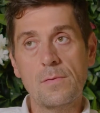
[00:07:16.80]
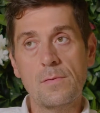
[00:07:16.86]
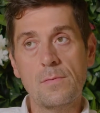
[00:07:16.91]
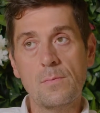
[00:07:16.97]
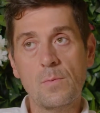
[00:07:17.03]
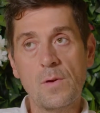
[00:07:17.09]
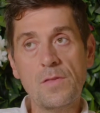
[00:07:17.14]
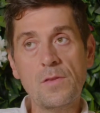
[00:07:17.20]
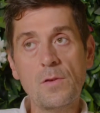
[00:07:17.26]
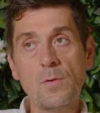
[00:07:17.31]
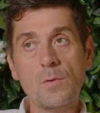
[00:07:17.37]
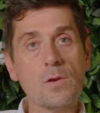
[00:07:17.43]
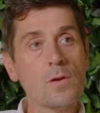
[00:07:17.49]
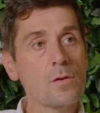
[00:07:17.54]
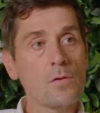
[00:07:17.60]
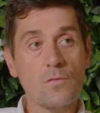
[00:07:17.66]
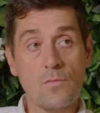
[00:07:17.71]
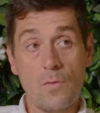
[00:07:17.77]
Whether you
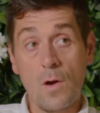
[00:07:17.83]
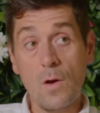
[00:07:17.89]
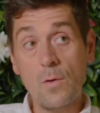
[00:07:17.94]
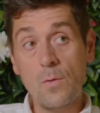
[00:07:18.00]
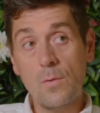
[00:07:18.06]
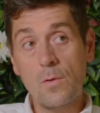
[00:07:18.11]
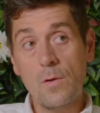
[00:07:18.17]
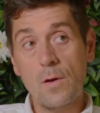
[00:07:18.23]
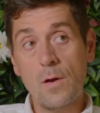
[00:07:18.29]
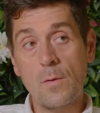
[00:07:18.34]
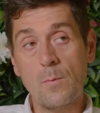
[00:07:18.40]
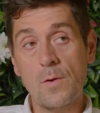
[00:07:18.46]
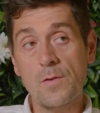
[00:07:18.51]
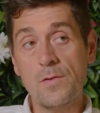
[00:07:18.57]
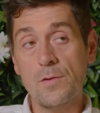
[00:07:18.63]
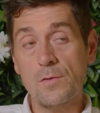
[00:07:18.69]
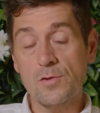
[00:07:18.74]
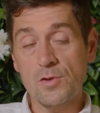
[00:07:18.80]
can grow and
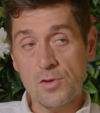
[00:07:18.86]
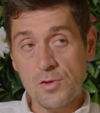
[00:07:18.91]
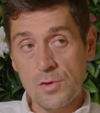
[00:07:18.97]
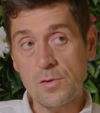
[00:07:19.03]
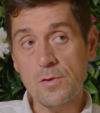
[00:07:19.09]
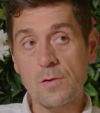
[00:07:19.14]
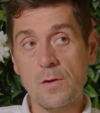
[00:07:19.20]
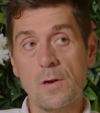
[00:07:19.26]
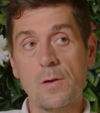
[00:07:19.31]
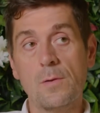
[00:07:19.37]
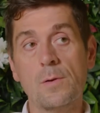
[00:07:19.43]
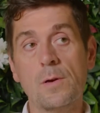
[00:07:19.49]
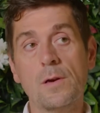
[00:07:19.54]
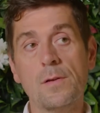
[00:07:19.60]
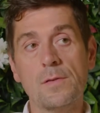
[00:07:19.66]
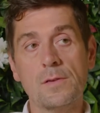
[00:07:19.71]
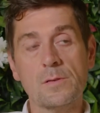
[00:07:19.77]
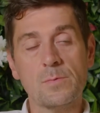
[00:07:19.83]
whether you should grow
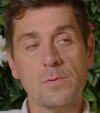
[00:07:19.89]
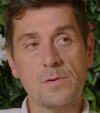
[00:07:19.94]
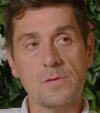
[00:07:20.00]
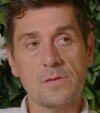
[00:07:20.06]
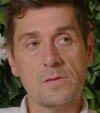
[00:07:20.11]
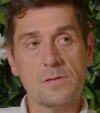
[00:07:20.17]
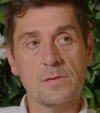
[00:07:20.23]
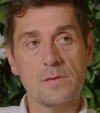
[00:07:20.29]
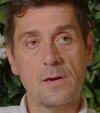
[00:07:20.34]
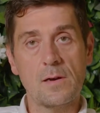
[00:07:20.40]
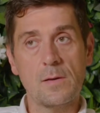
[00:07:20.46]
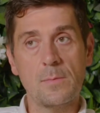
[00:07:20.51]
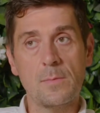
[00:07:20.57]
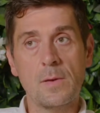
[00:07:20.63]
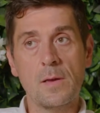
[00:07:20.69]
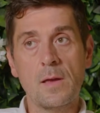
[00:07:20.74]
at this point in time